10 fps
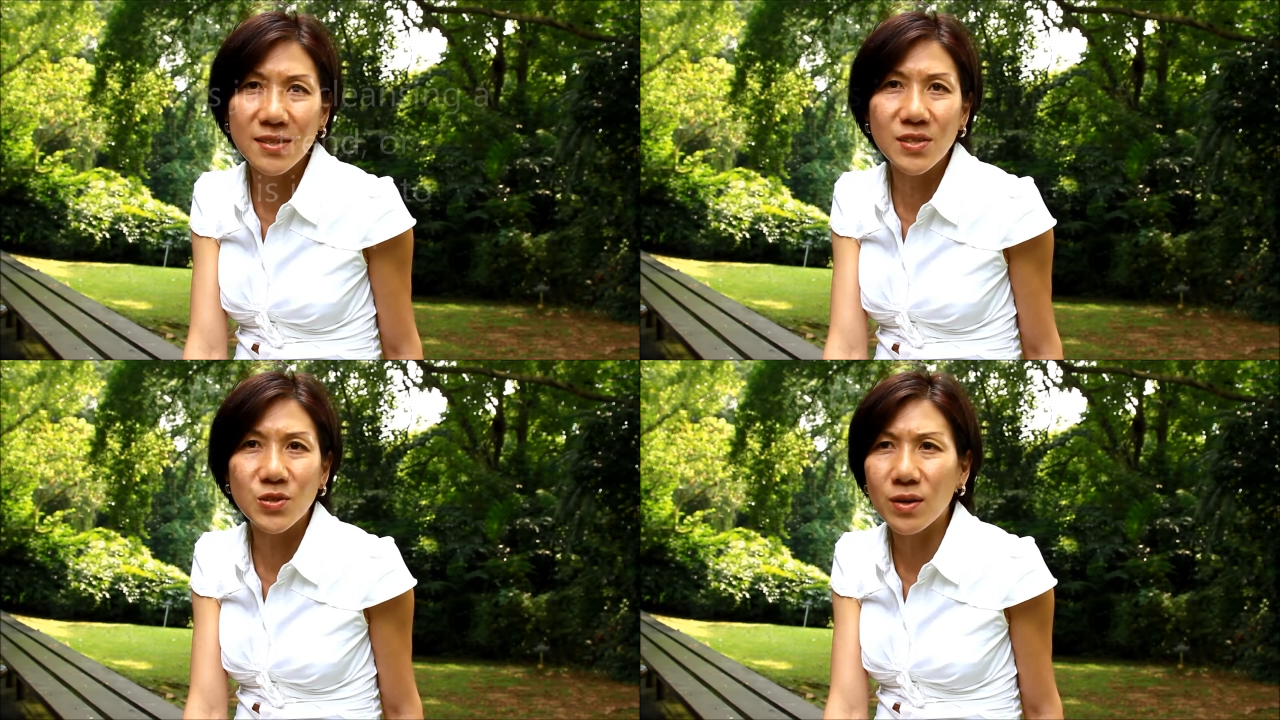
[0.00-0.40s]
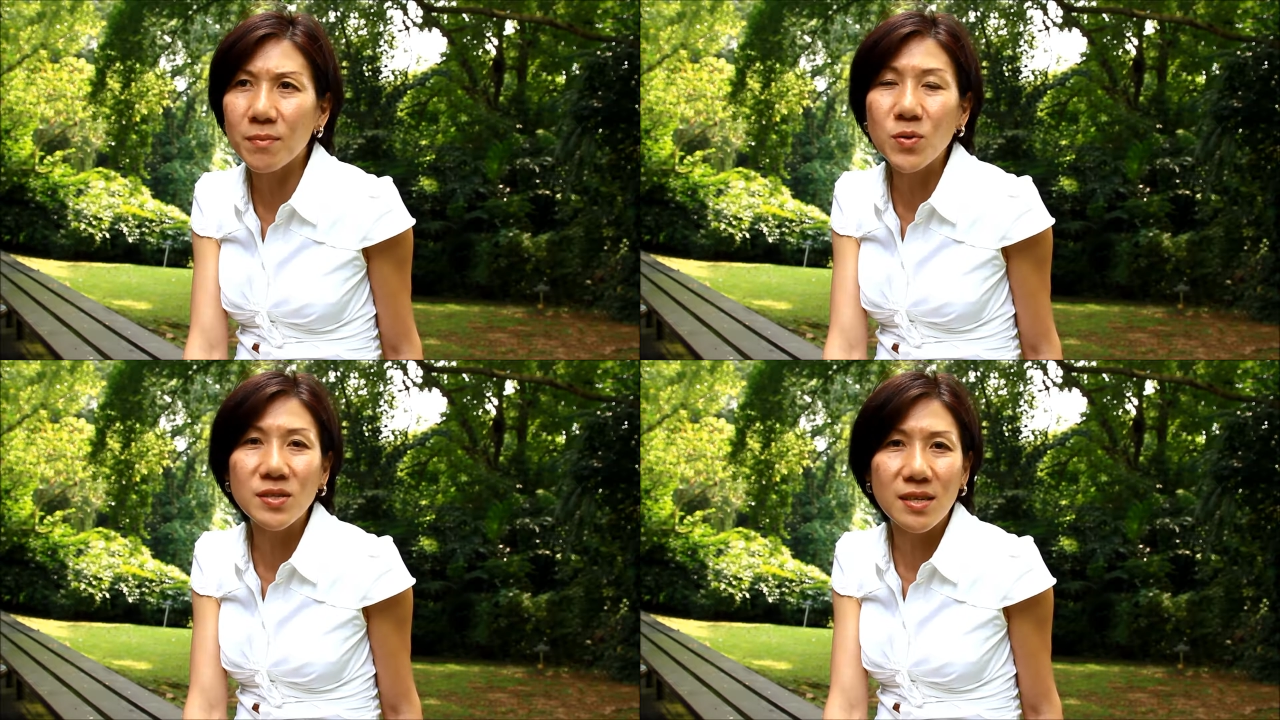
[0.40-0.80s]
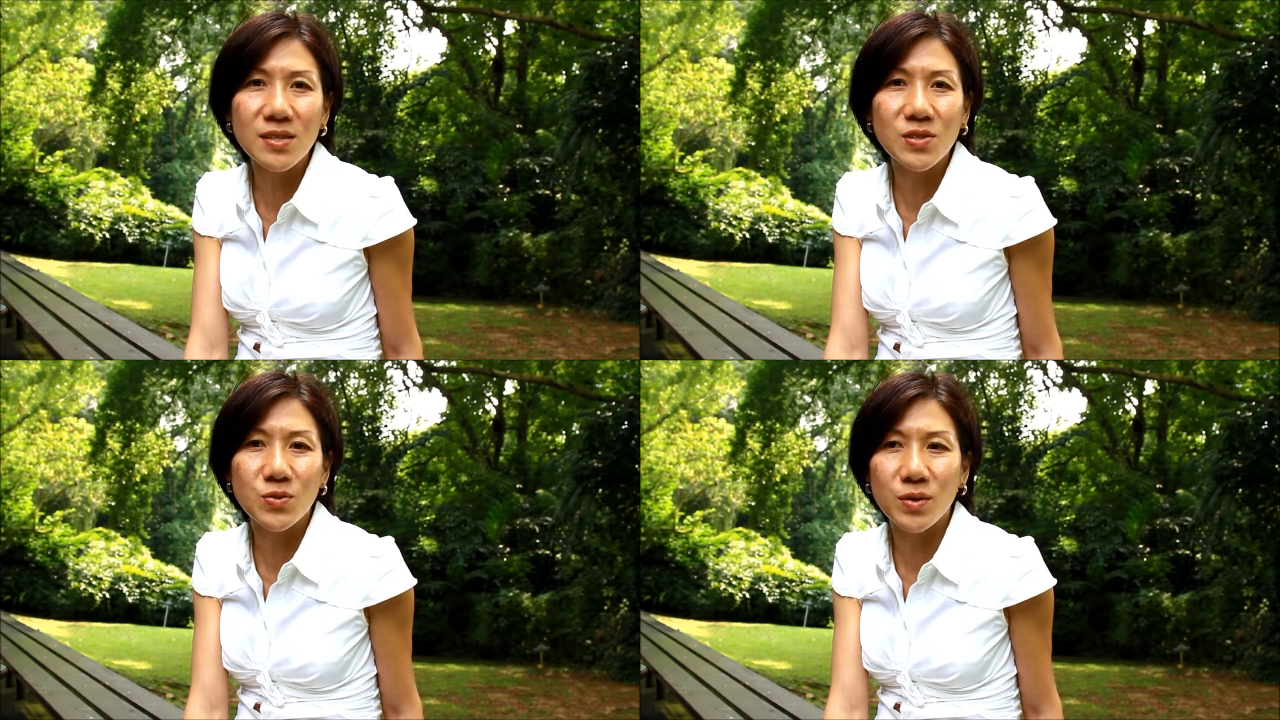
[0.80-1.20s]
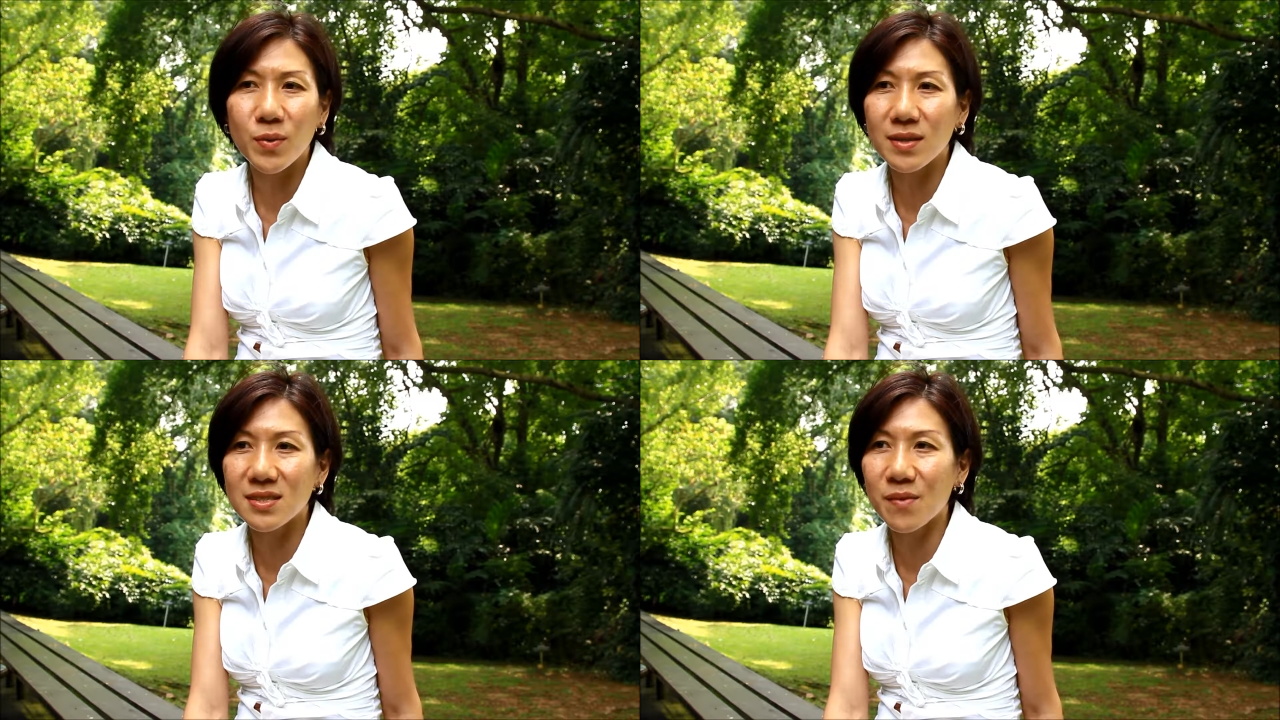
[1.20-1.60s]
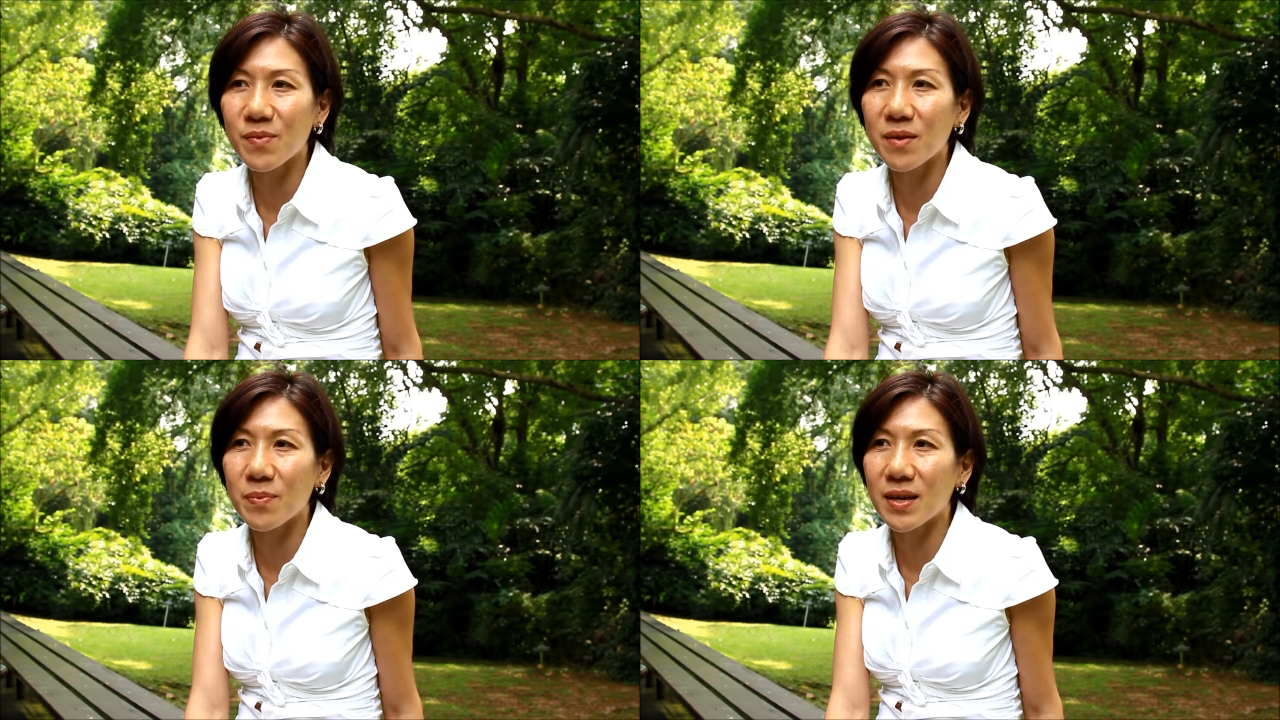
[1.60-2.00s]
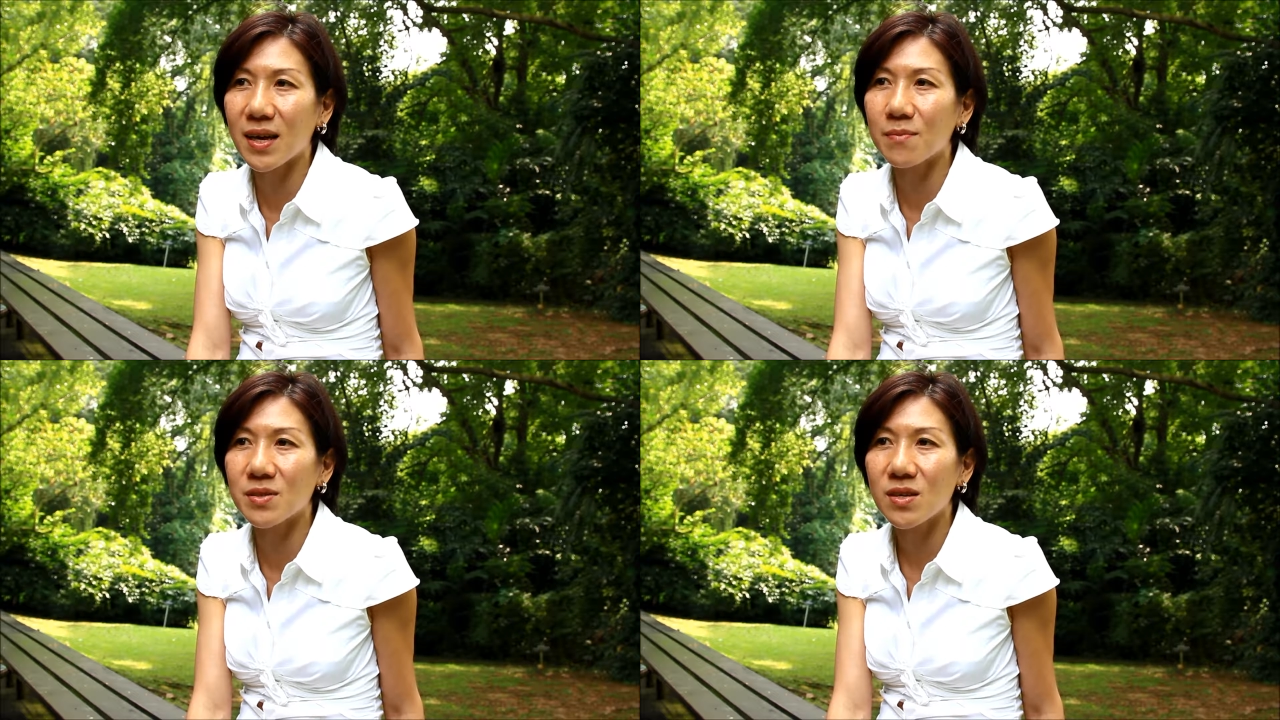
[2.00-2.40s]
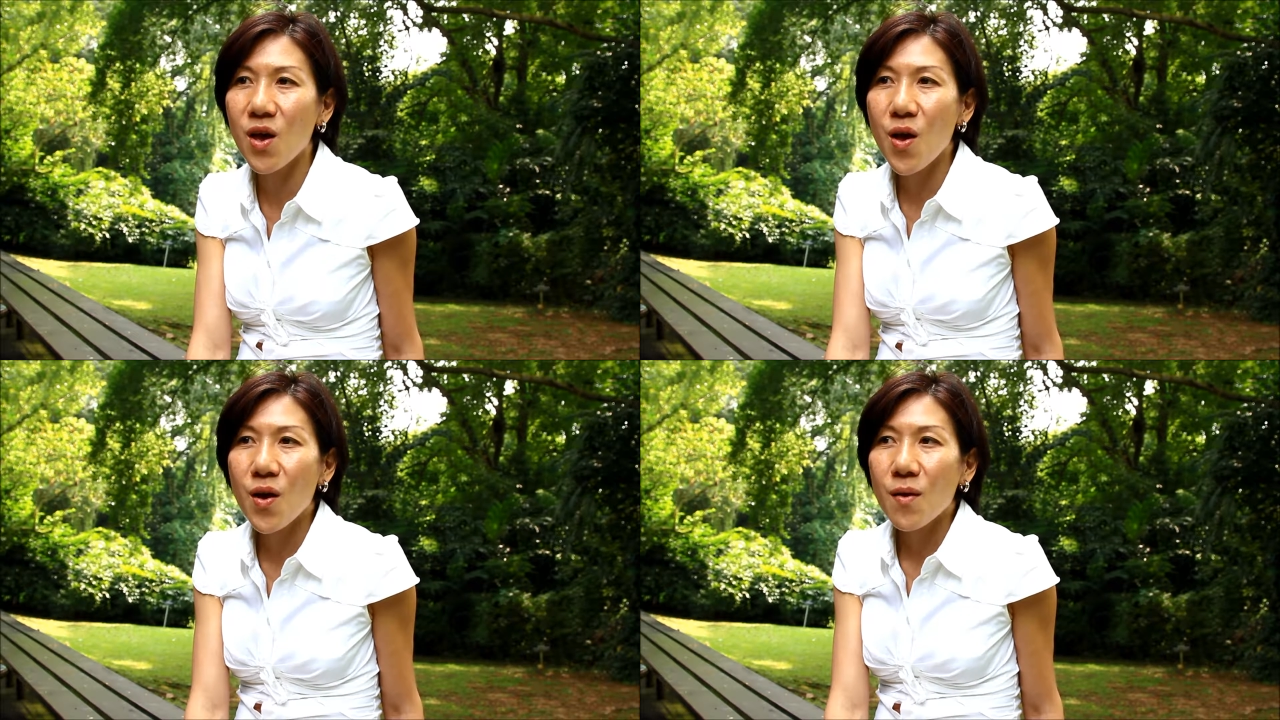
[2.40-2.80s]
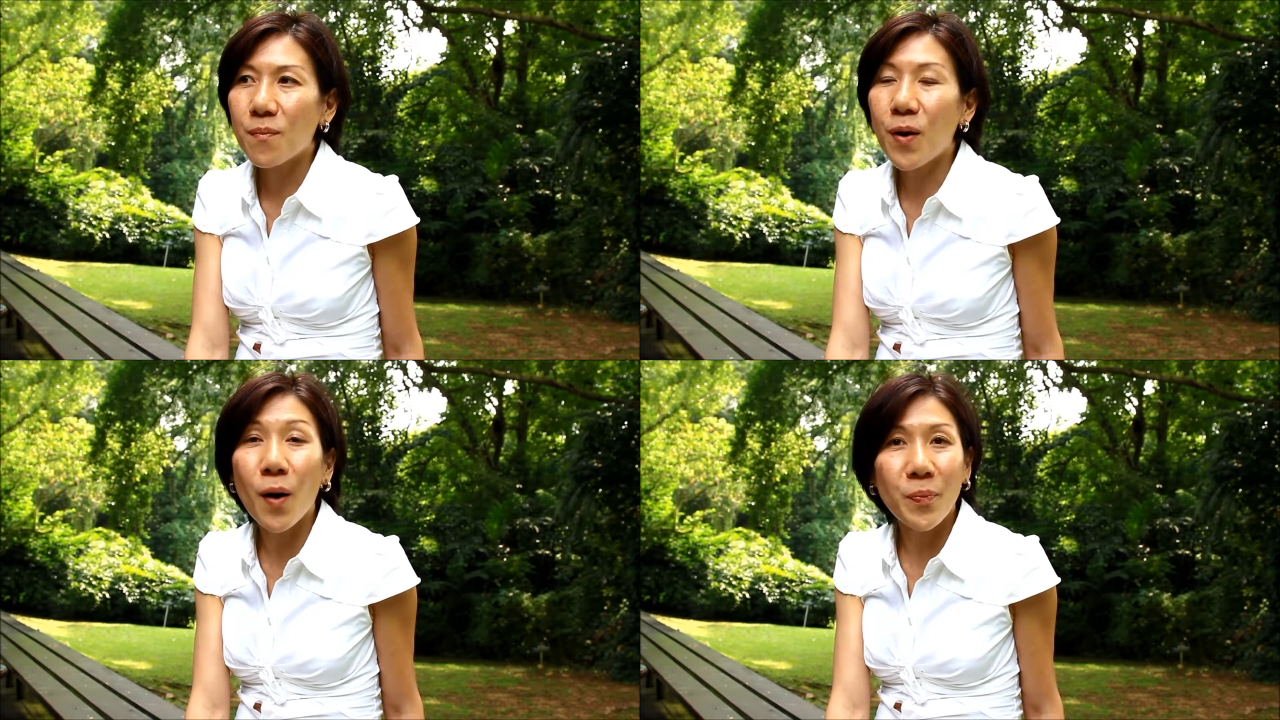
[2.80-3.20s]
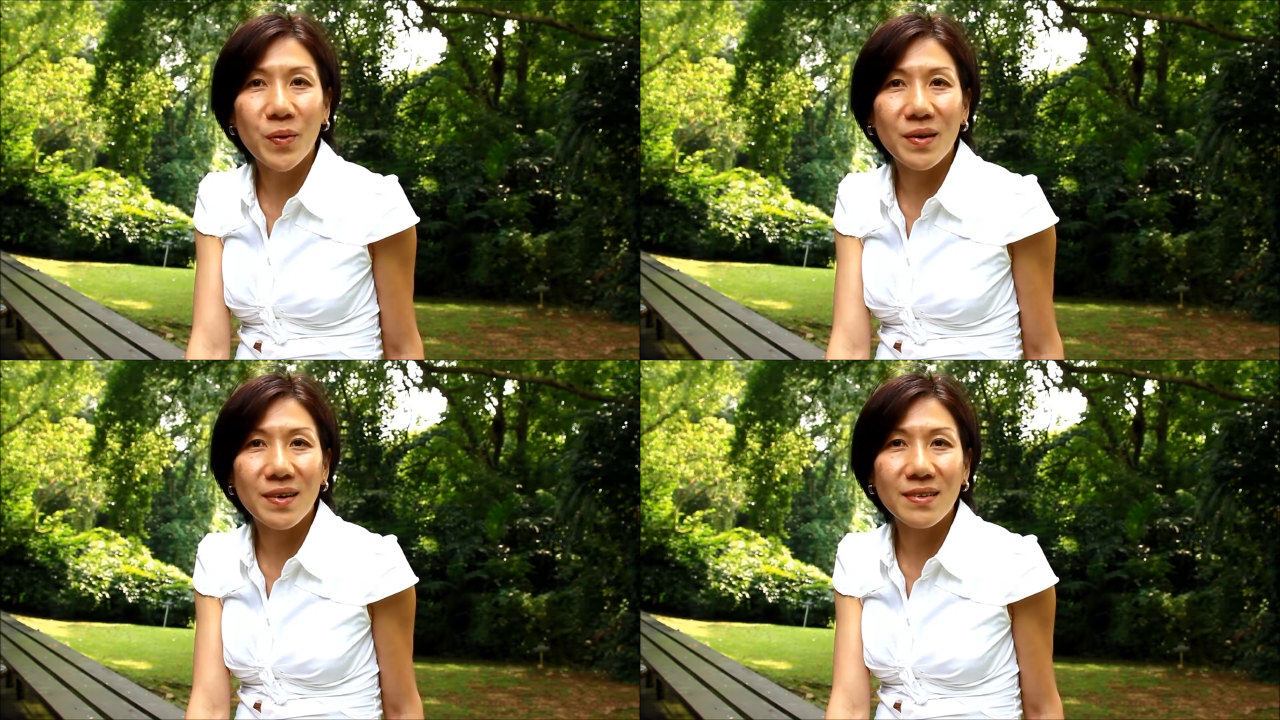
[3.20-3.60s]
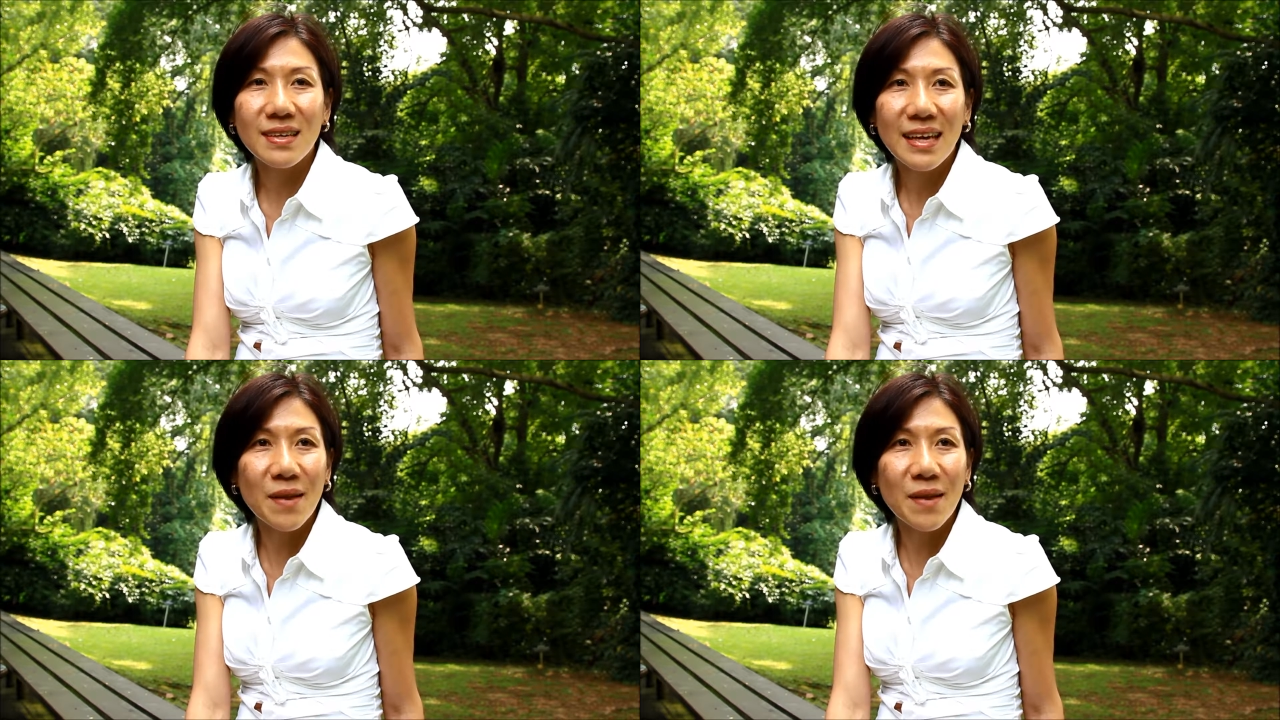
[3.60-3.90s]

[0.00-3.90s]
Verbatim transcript: industry and most industry when something becomes popular,